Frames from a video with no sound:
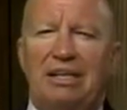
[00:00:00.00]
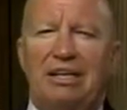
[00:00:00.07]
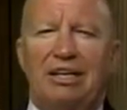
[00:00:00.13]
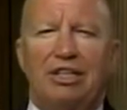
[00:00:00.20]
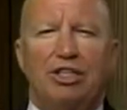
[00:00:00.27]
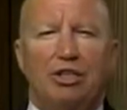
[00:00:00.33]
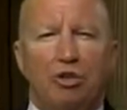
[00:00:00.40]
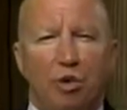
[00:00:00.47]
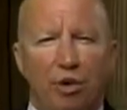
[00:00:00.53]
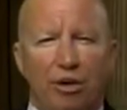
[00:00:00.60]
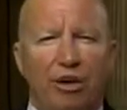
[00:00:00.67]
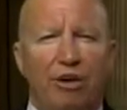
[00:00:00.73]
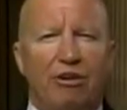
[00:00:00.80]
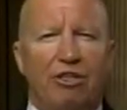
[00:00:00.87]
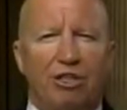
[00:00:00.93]

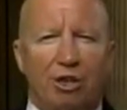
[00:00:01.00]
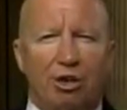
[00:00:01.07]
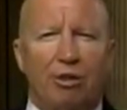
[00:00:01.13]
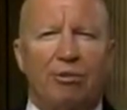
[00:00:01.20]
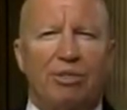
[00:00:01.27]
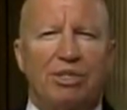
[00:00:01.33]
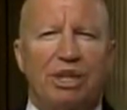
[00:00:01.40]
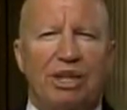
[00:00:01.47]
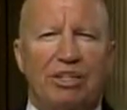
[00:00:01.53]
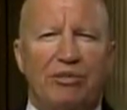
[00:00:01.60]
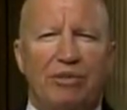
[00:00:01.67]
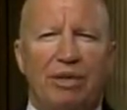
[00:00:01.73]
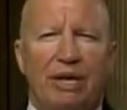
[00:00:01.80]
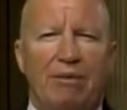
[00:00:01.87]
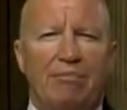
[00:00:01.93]
extraordinary circumstance
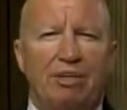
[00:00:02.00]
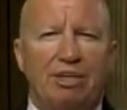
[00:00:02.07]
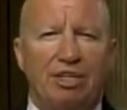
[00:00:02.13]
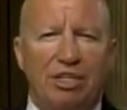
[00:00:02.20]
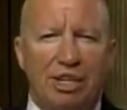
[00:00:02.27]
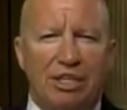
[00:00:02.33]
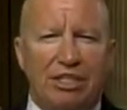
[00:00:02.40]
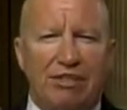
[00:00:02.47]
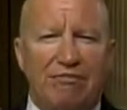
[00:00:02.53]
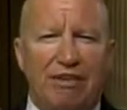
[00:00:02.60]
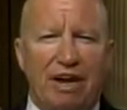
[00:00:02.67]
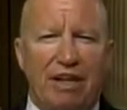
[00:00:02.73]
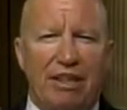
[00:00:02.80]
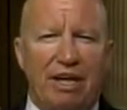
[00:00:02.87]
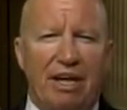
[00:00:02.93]
for them to
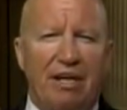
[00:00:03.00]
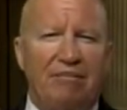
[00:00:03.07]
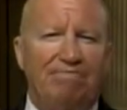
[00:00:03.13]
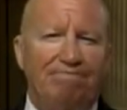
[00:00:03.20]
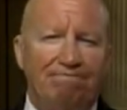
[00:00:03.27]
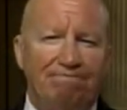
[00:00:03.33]
justify that.